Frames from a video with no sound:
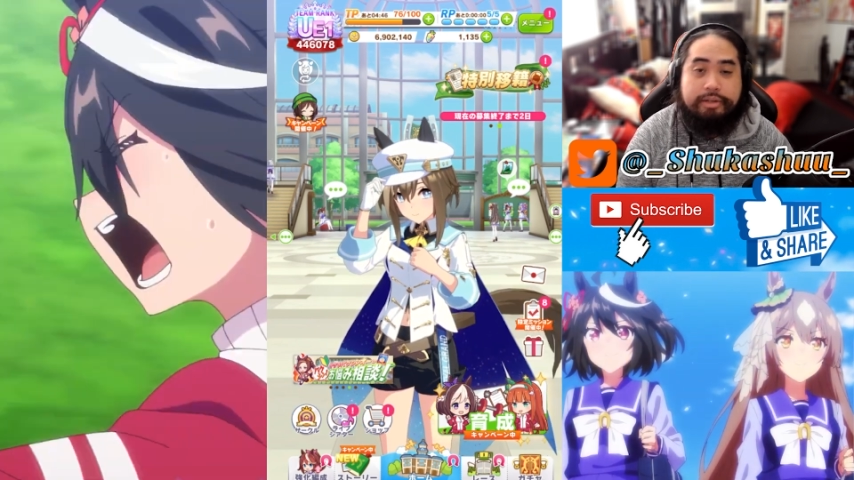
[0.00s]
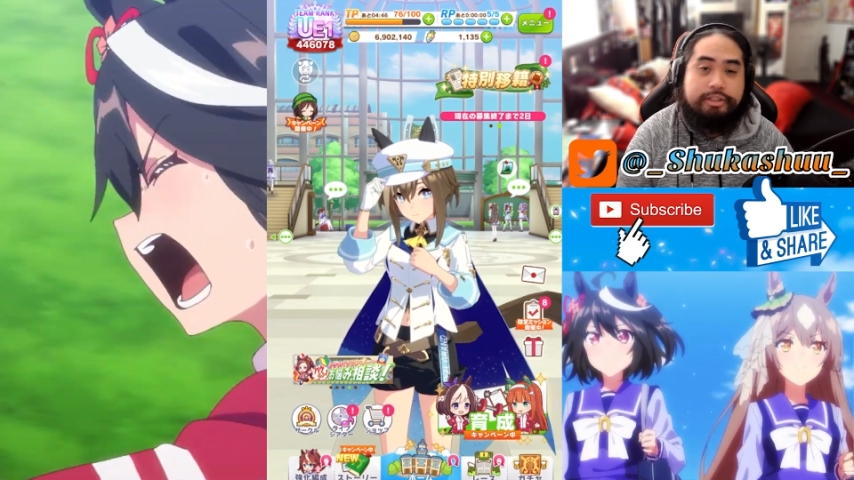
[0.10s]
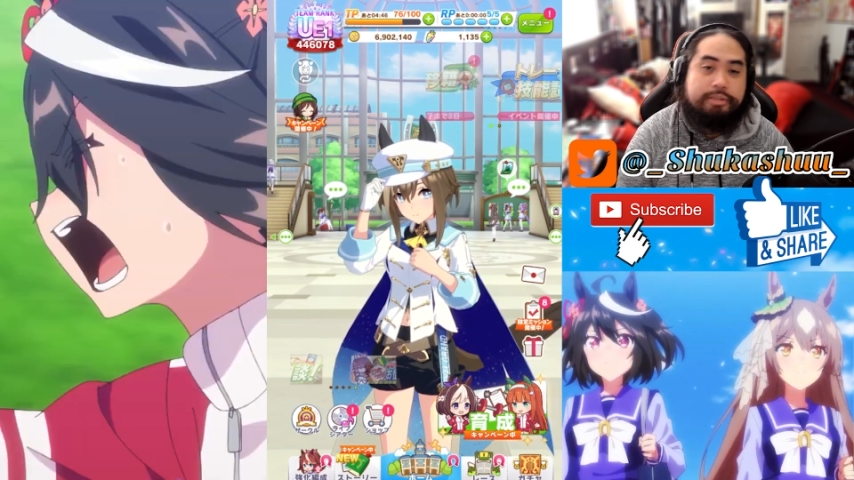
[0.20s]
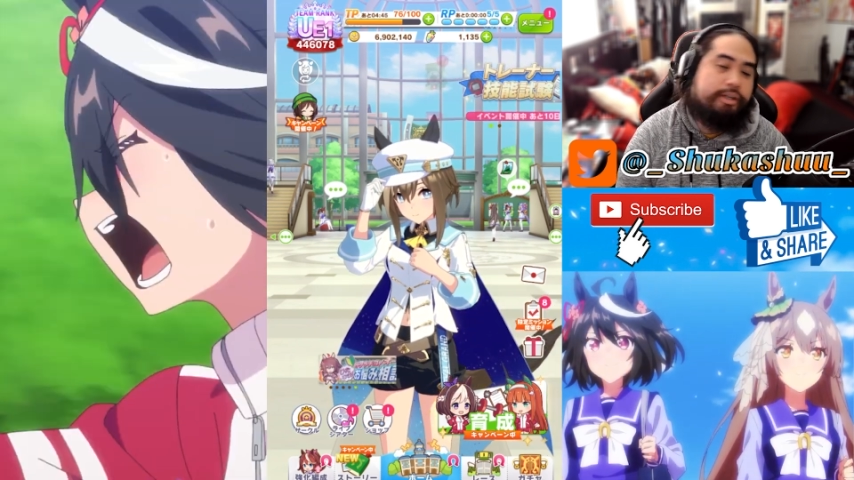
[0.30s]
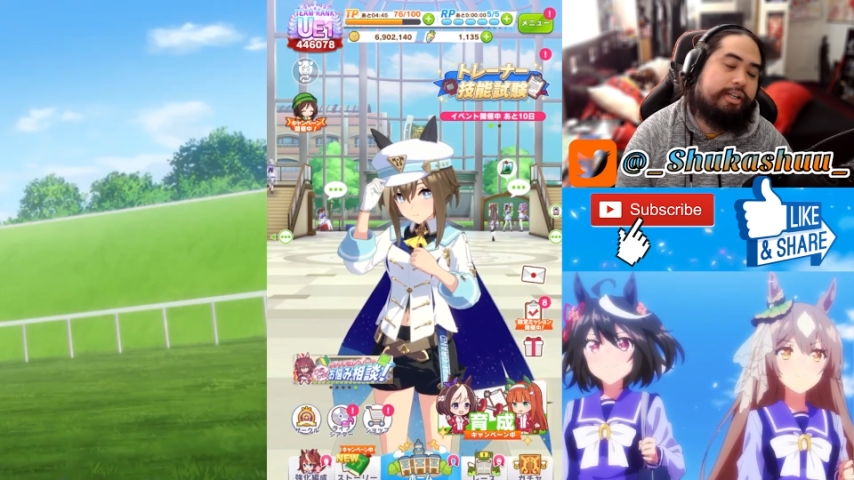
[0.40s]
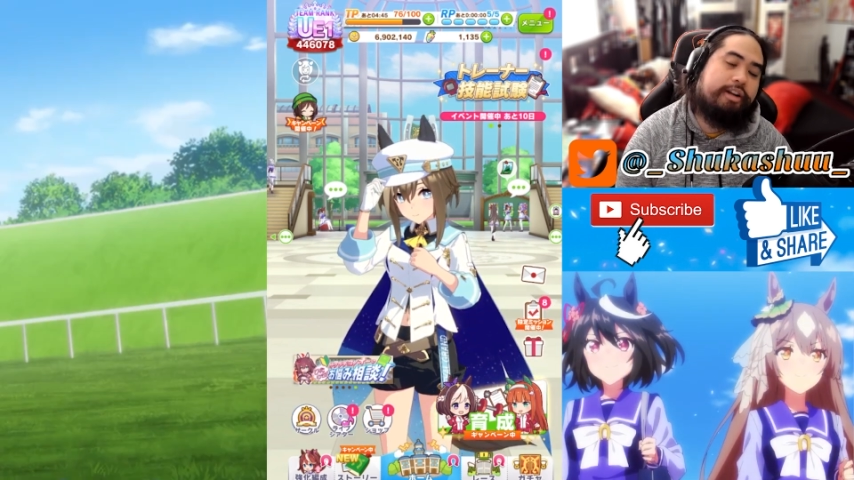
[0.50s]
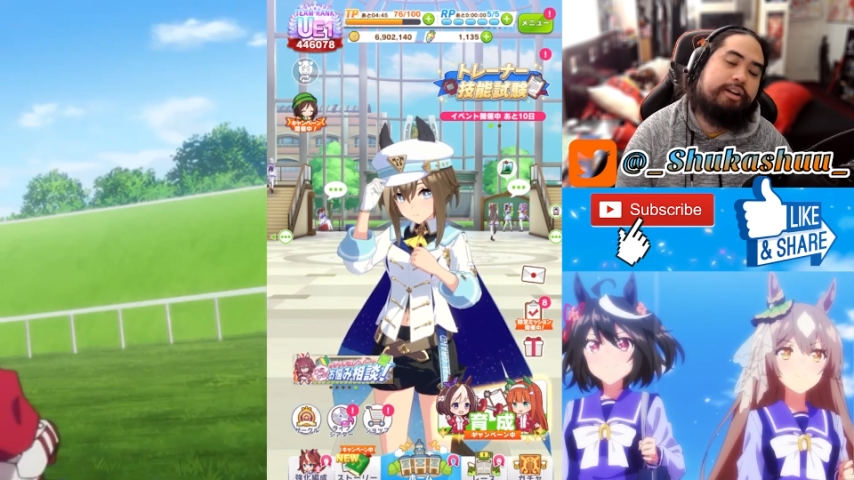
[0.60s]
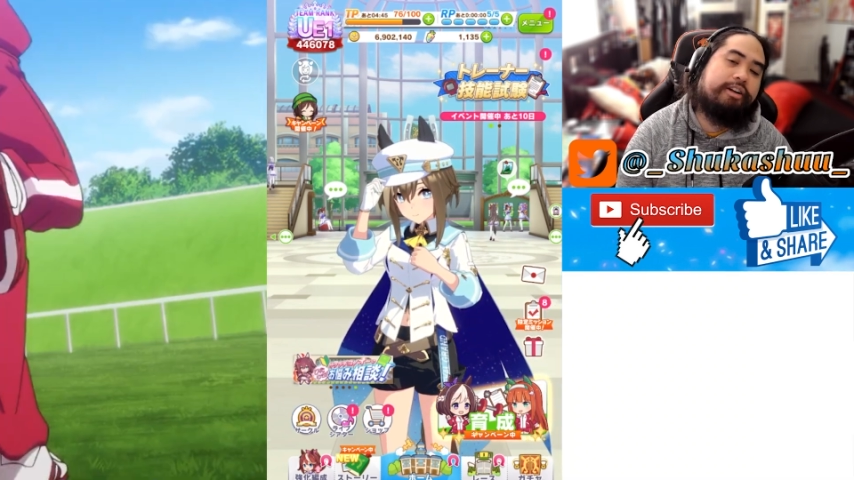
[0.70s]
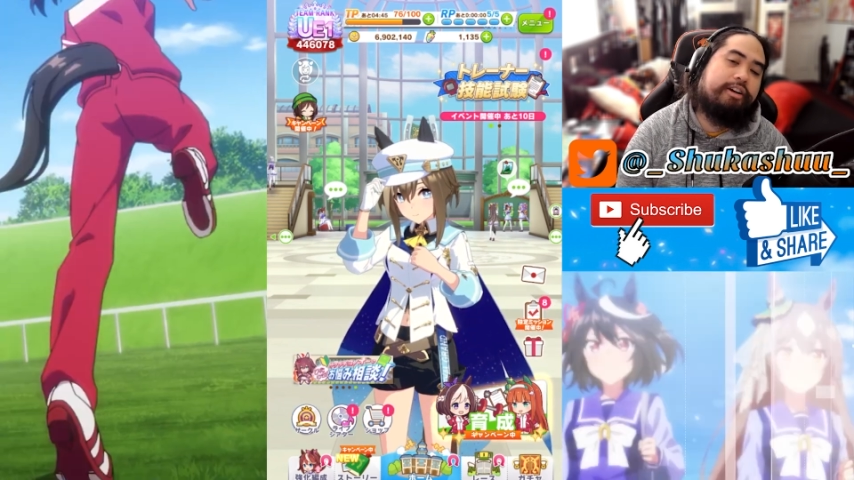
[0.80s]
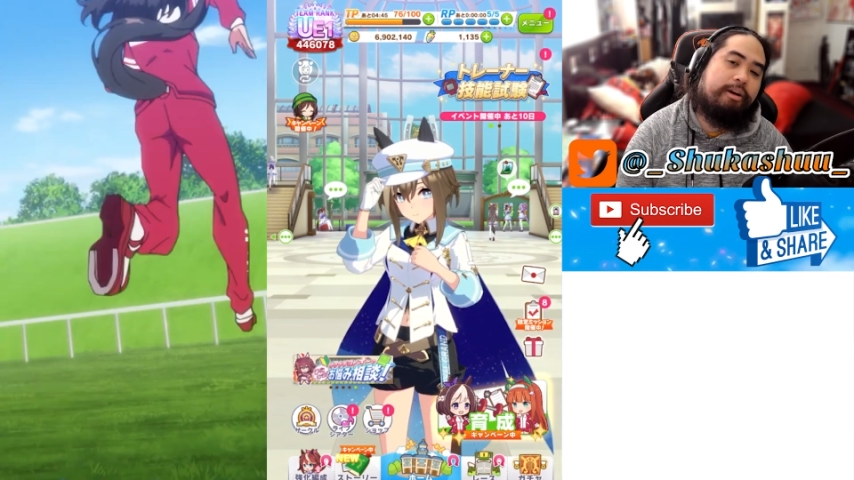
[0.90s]
just put it down in
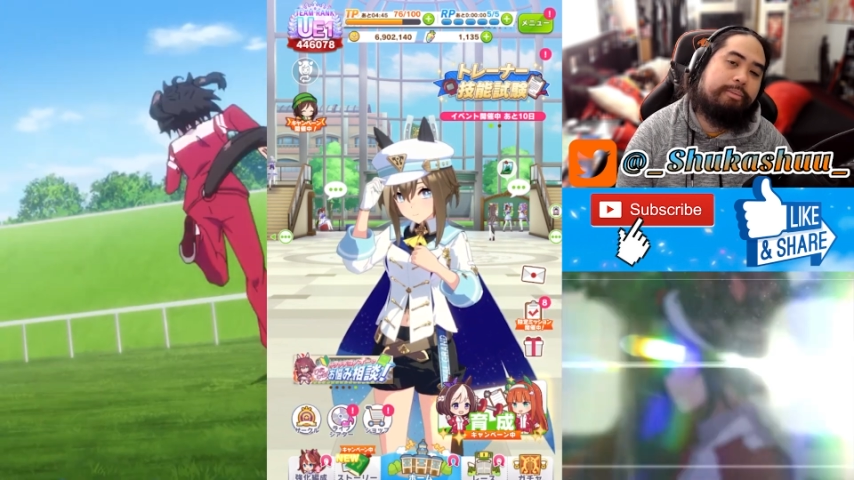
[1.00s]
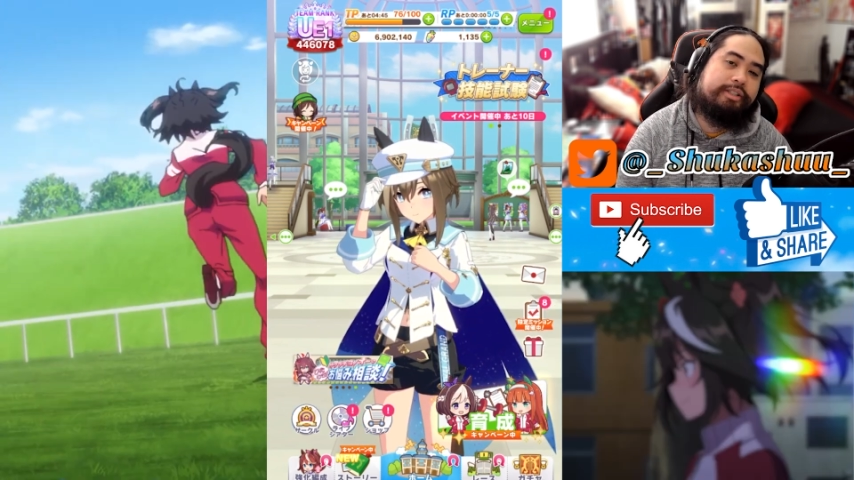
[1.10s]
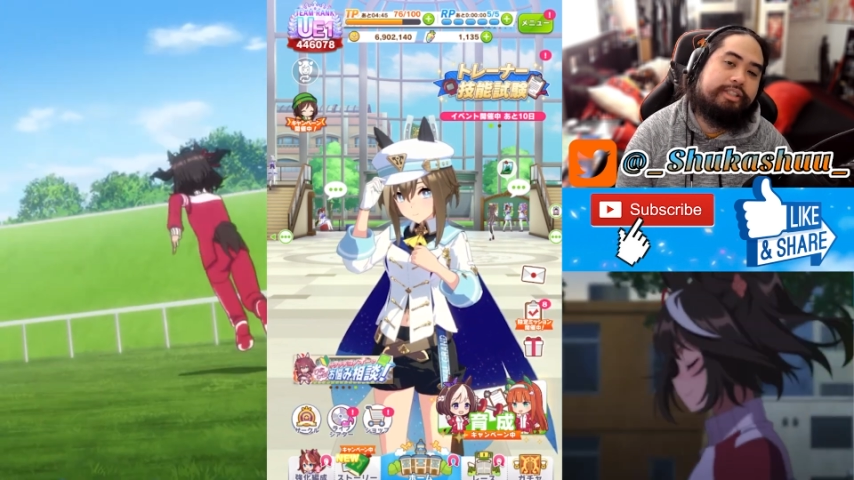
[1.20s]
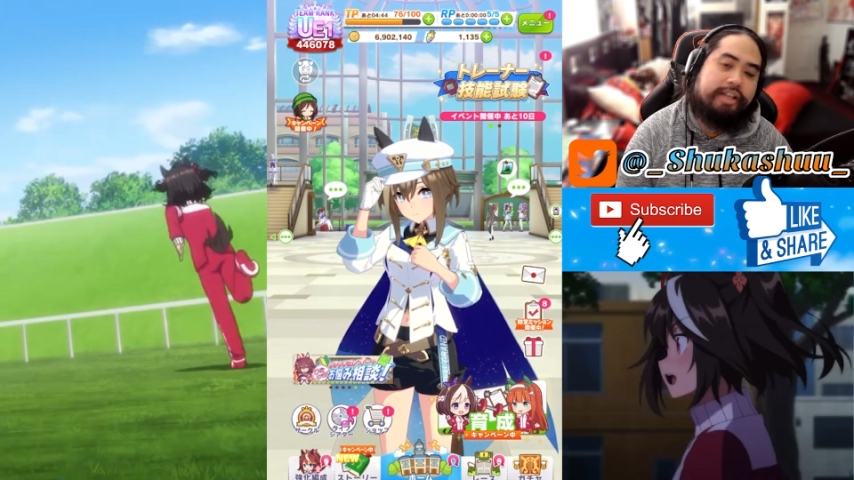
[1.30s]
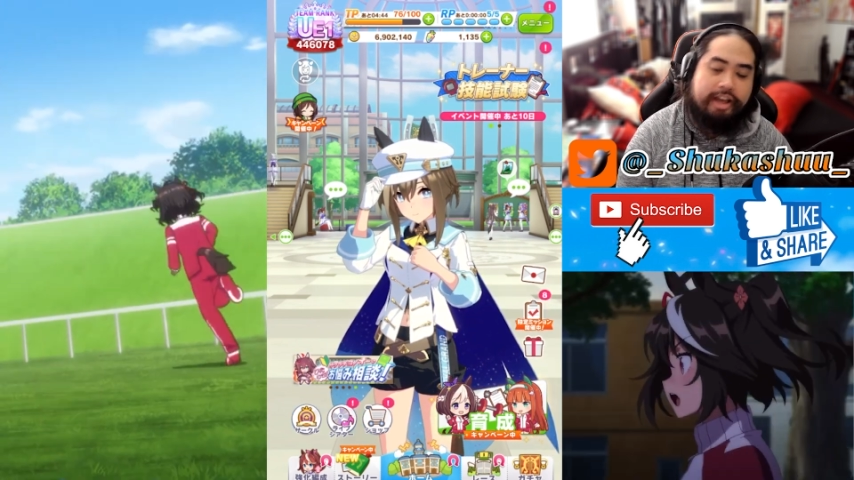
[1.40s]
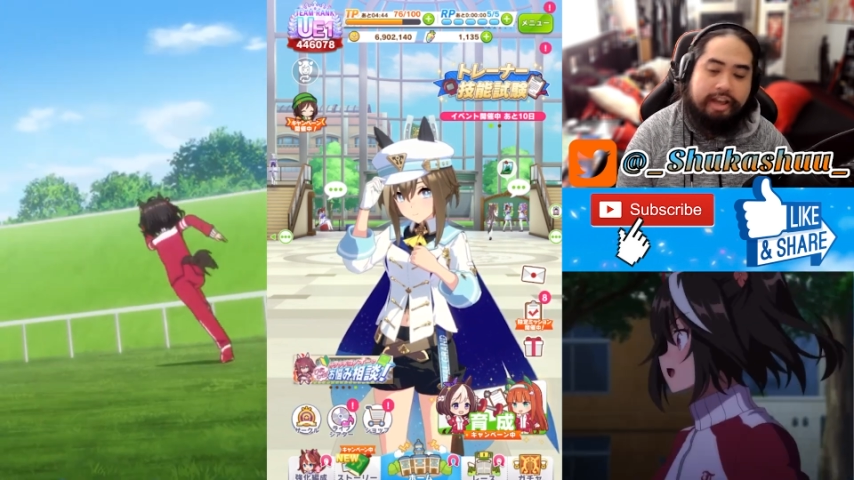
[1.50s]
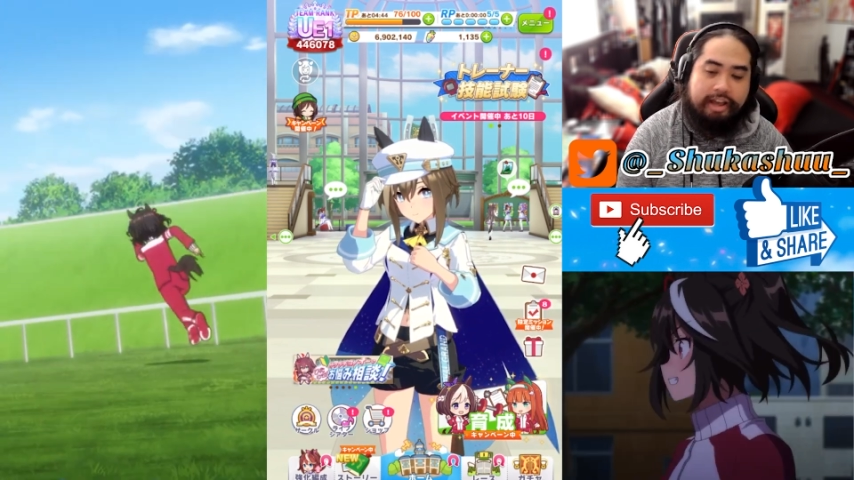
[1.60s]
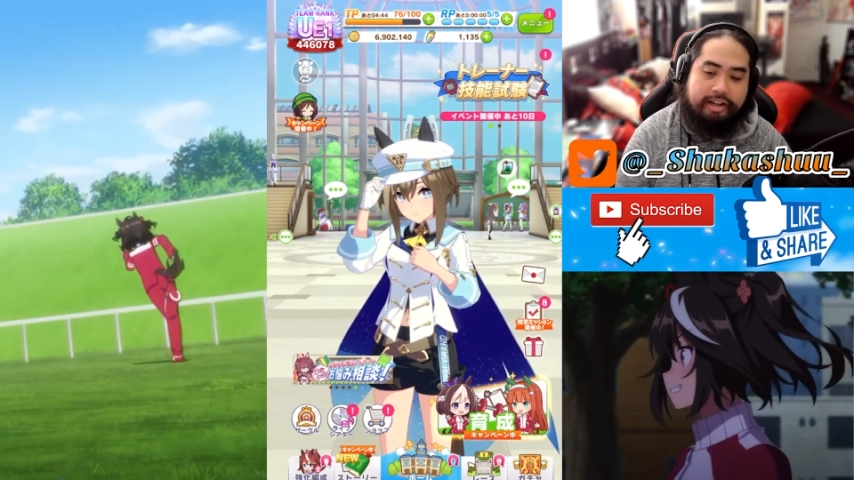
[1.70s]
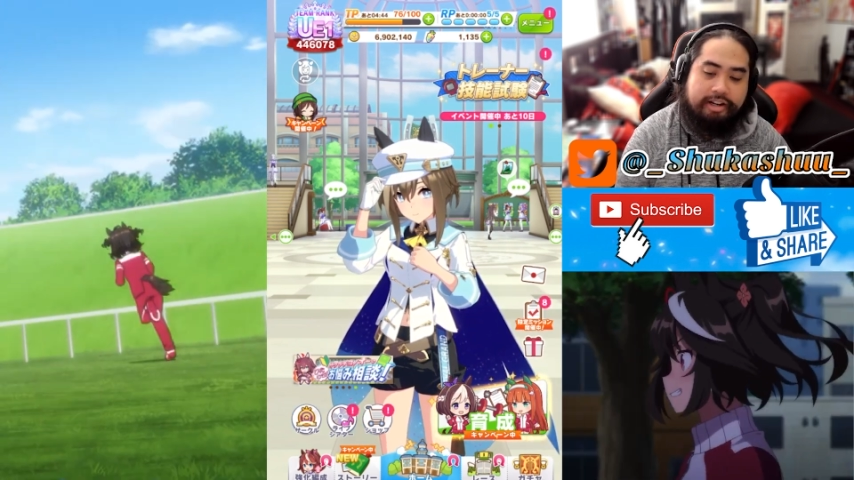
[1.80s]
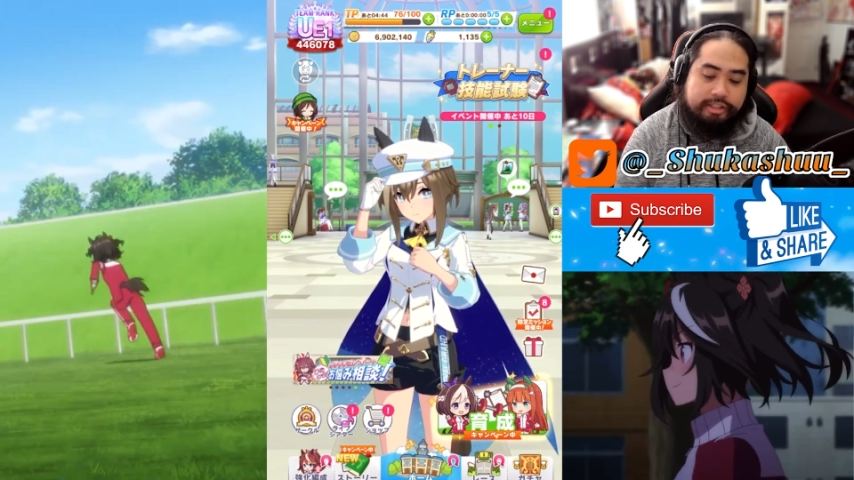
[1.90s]
the comments,
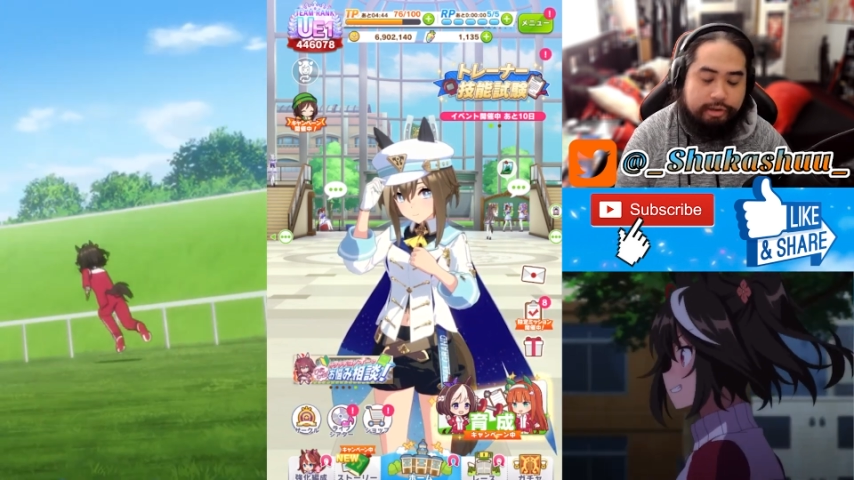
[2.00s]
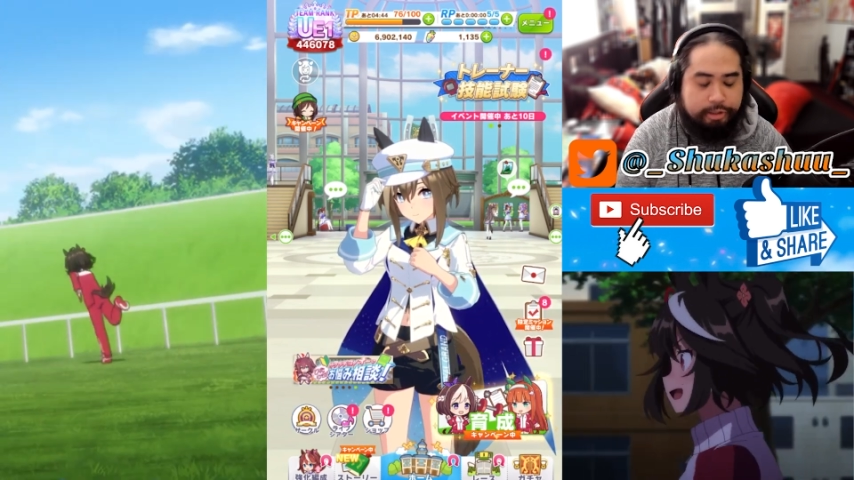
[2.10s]
and as long as it's